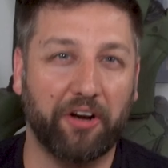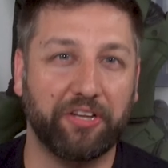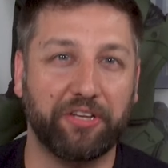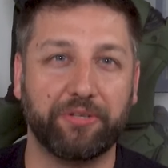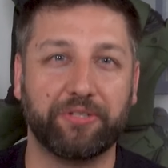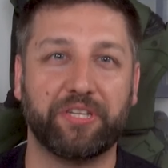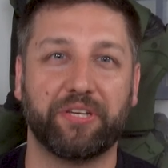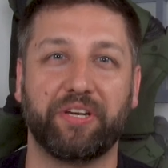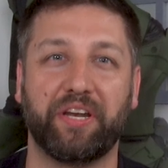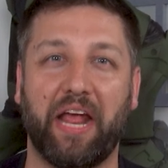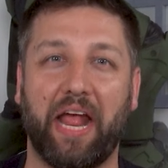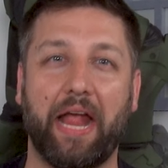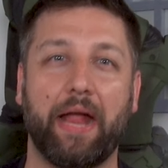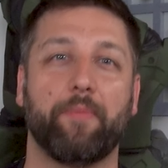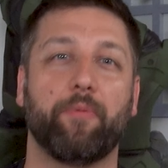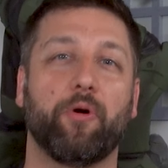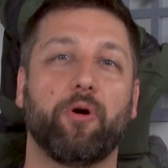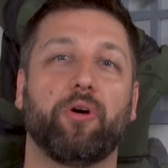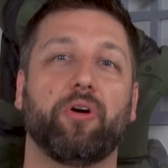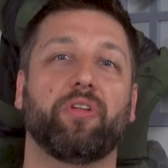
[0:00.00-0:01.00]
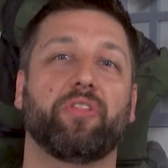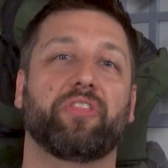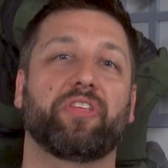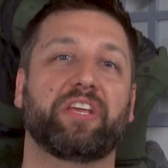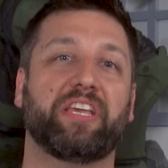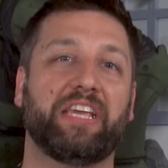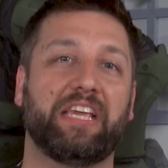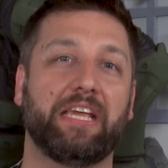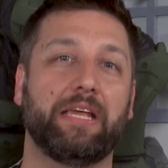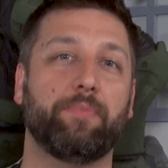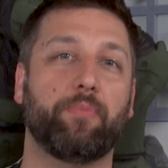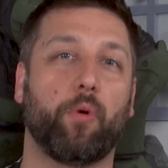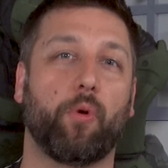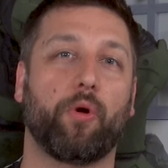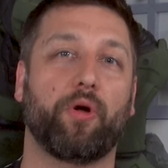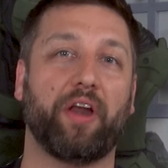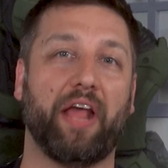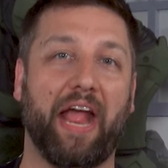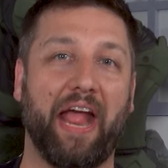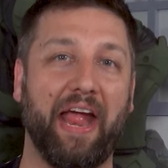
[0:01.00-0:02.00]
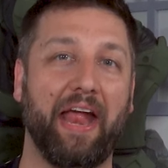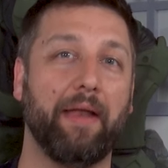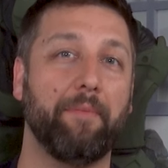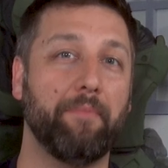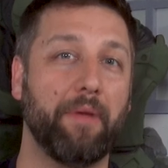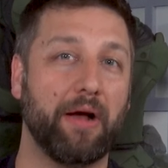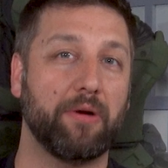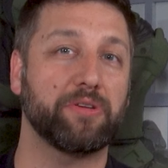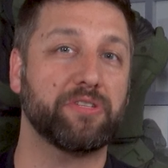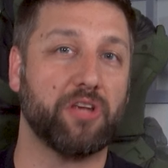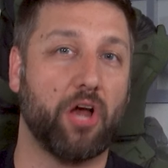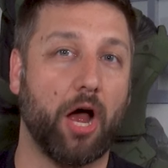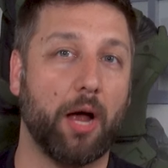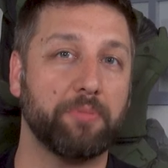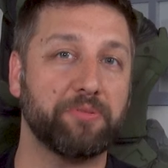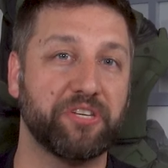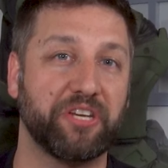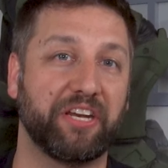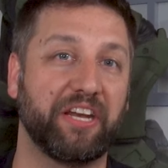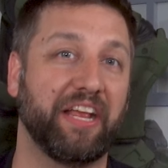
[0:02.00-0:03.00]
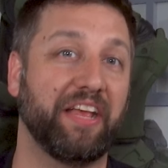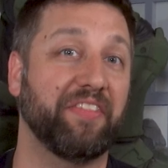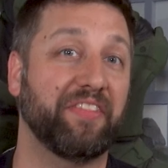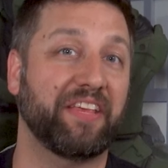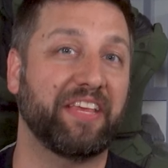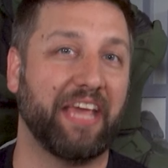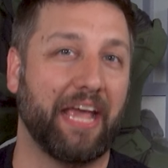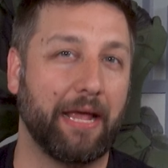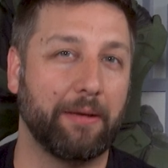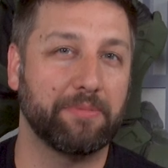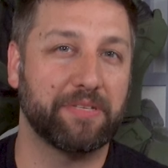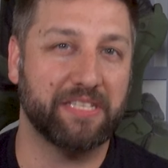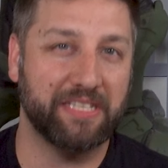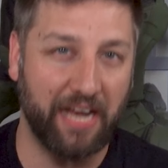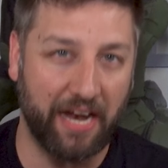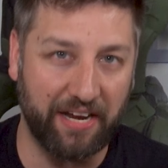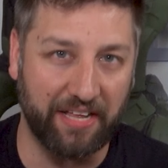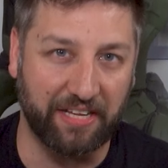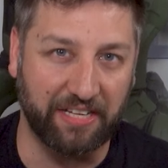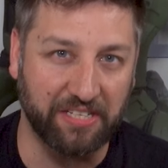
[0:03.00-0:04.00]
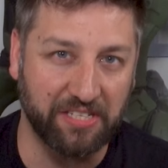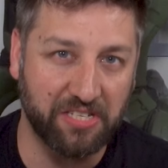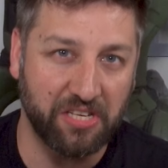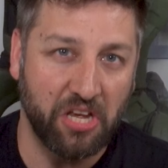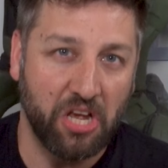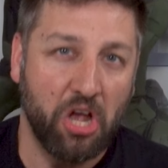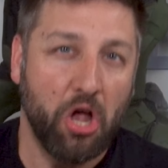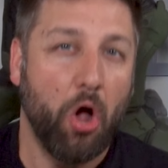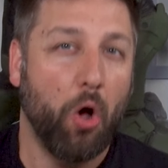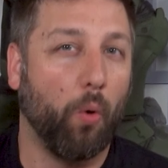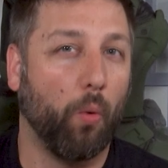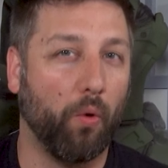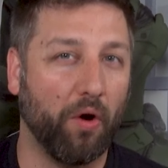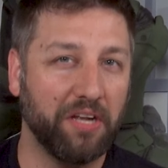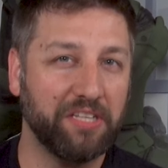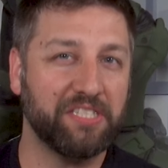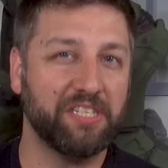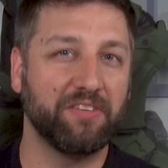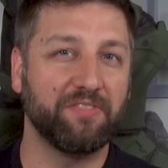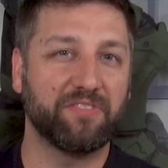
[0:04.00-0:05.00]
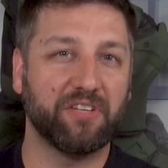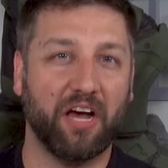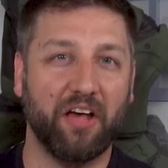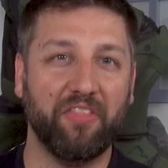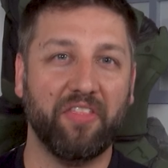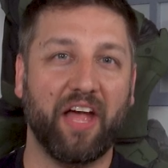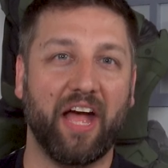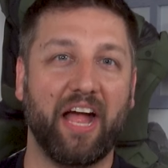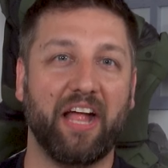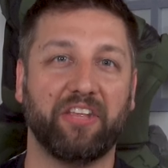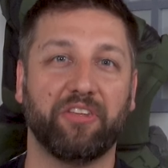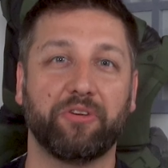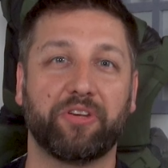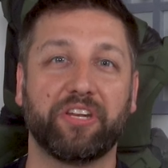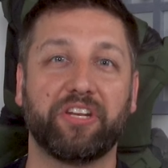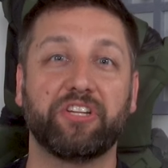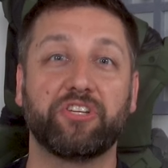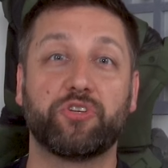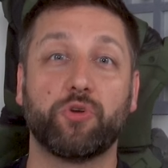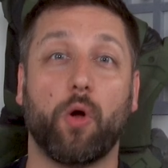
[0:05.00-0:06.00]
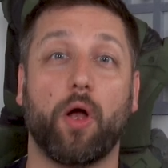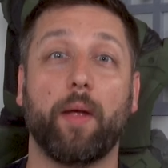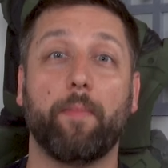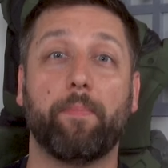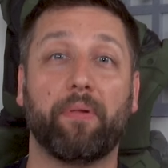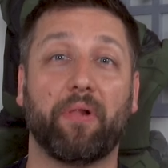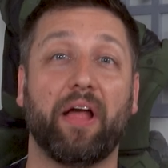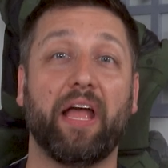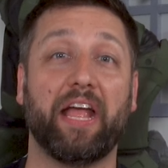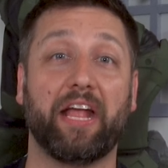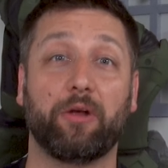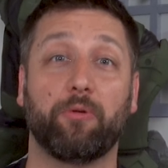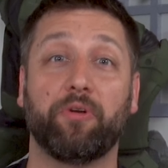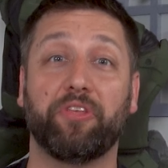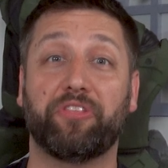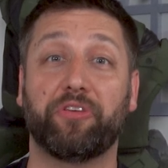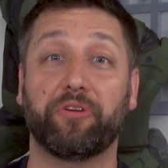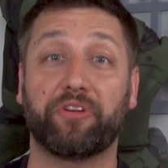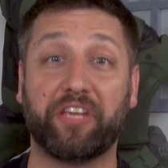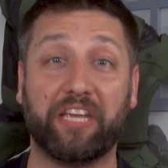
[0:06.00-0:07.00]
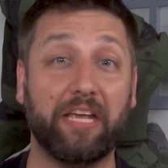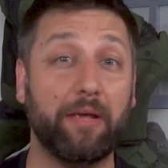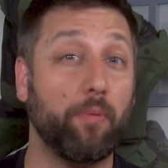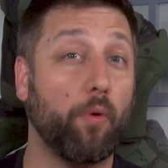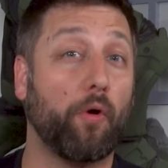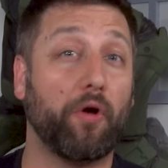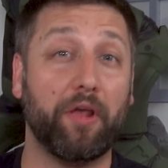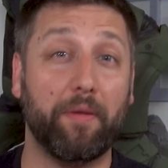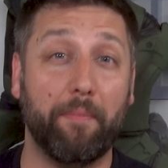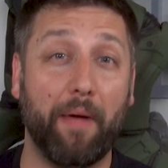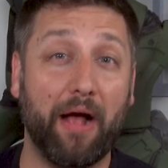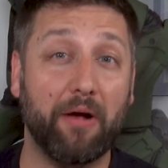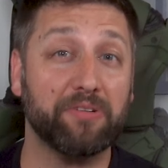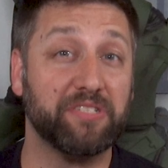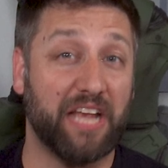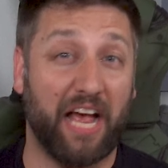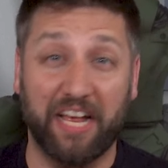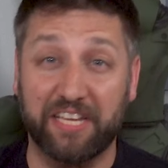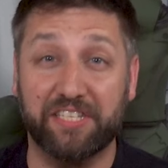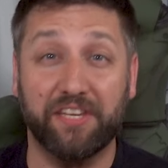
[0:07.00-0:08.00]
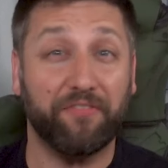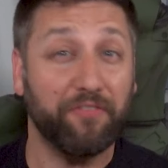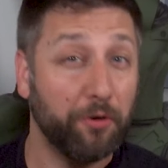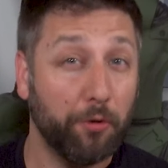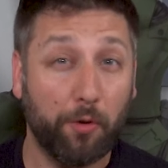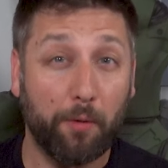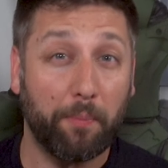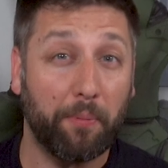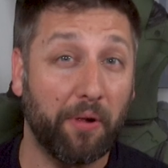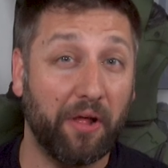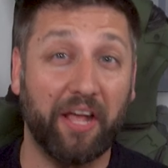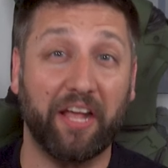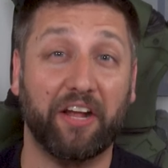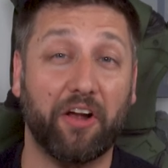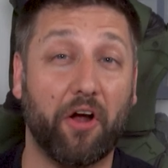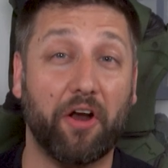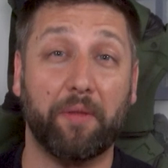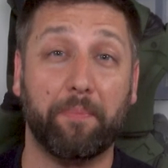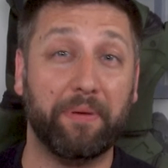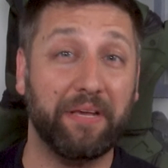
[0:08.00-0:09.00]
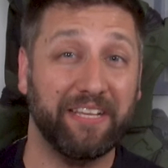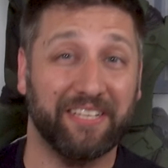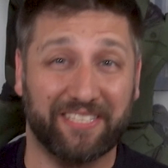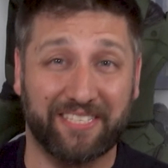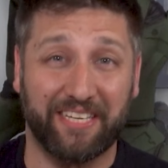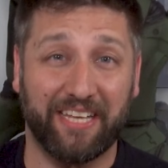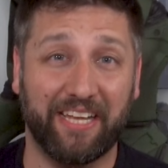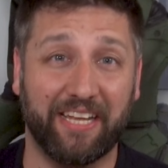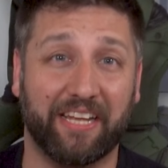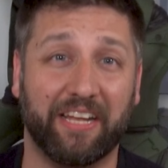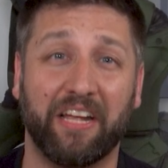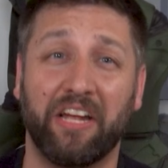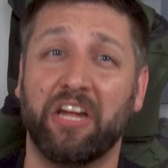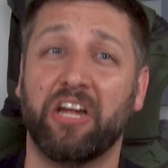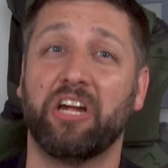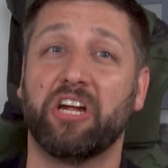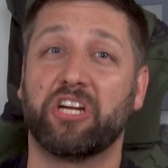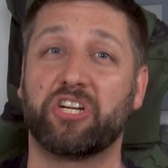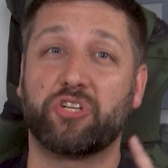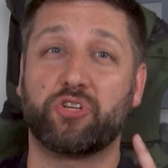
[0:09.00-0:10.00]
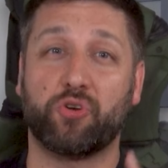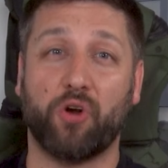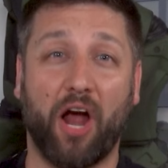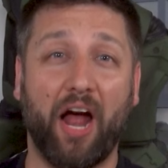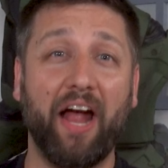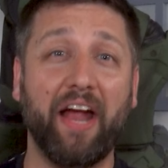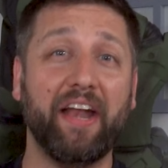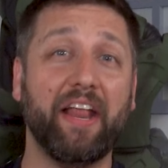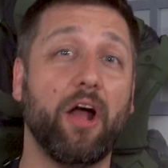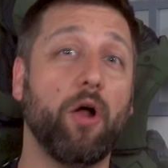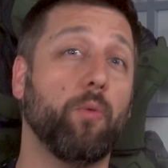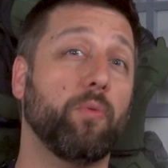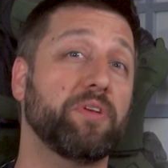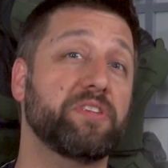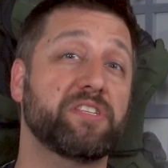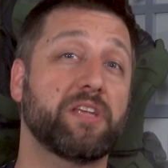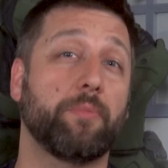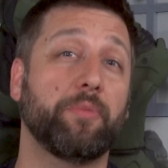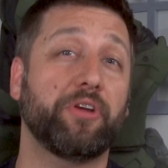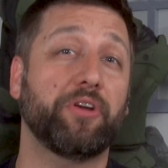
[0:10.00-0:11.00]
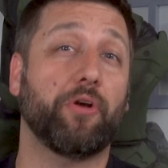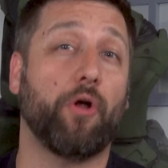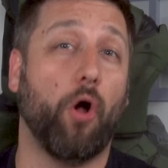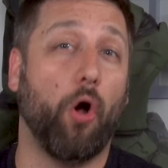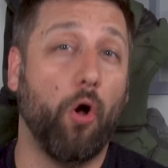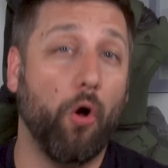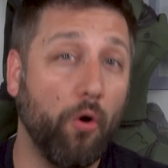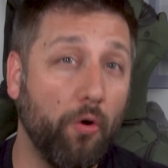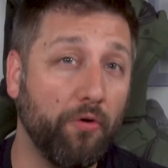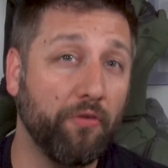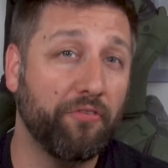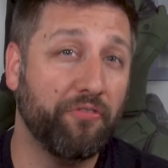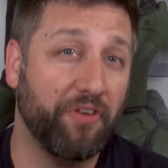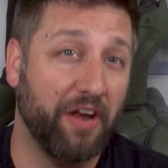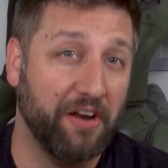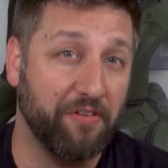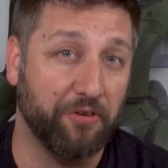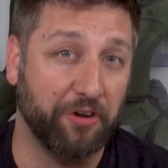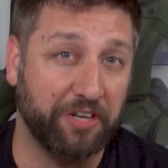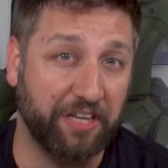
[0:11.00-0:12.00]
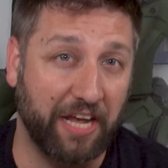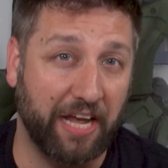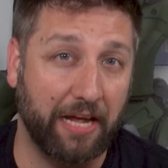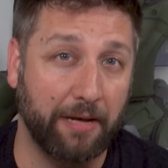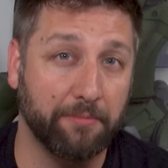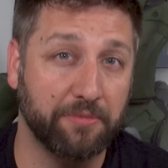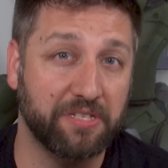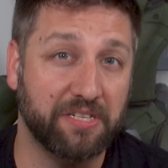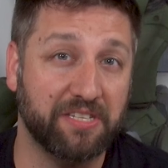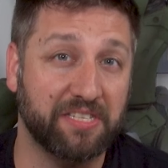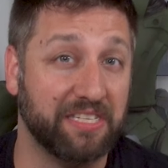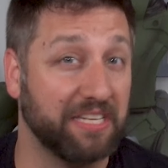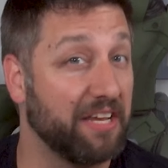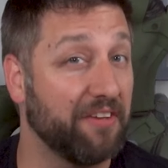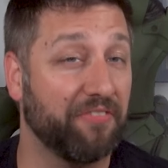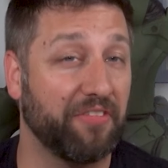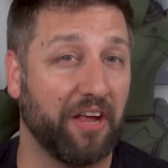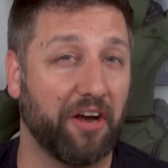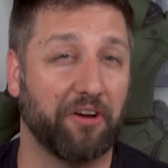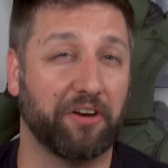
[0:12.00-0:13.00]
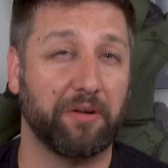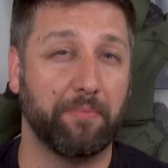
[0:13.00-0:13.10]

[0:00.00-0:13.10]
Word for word: you to enable the keyboard and mouse option in the game settings. Once you've done that, you can enjoy playing with your keyboard and mouse as if you were playing on a P C. Try it out with some of your own favorite games to see if they are